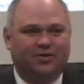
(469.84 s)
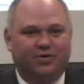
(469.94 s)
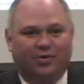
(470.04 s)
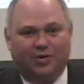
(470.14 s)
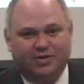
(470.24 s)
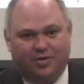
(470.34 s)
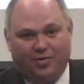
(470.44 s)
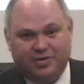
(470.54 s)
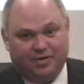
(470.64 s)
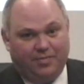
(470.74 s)
their doors. Of
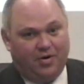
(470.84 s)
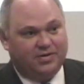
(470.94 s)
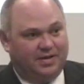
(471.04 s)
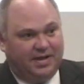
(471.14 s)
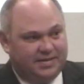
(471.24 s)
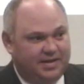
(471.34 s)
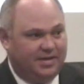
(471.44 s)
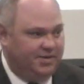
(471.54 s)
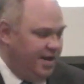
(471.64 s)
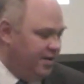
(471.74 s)
course, tomorrow's the last day
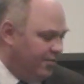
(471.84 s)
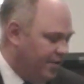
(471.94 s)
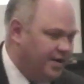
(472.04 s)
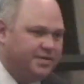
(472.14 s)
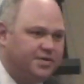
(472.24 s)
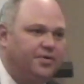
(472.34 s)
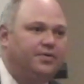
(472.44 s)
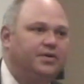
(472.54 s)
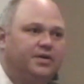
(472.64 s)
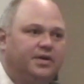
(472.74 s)
of January, so
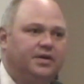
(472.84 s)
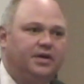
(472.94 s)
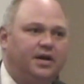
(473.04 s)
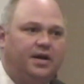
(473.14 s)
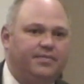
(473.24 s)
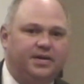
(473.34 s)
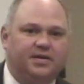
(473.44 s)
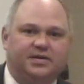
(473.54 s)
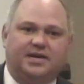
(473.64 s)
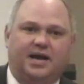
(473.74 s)
many
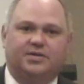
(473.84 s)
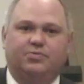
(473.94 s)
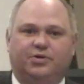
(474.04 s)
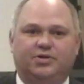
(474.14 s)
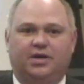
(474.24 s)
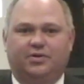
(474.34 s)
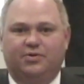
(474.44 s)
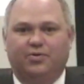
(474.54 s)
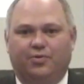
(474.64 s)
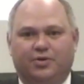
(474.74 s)
of these guys will shut their
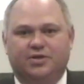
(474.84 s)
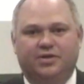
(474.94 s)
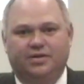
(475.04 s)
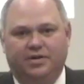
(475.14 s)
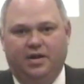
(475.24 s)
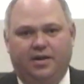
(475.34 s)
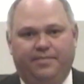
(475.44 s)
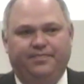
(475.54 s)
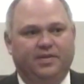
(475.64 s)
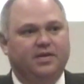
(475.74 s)
doors
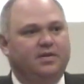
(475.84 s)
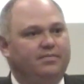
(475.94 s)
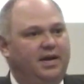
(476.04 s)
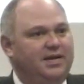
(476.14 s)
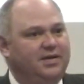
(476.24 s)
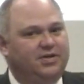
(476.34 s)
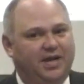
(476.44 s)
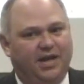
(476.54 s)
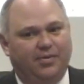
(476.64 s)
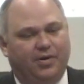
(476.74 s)
by the end of
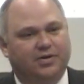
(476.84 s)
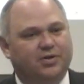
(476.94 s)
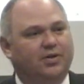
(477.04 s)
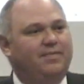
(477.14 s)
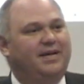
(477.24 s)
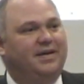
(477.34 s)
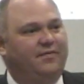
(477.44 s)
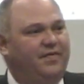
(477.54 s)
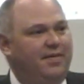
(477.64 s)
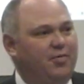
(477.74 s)
January, certainly by the end
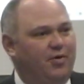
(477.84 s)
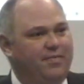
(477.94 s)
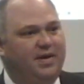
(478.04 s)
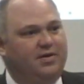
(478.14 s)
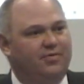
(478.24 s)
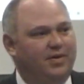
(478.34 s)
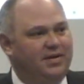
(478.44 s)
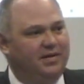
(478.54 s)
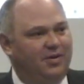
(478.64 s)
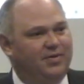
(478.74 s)
of January. Many are
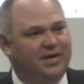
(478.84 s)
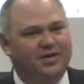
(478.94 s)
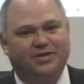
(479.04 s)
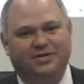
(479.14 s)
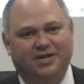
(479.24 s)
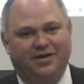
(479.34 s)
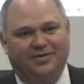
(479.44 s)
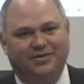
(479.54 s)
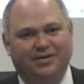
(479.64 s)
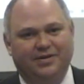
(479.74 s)
running liquidation sales.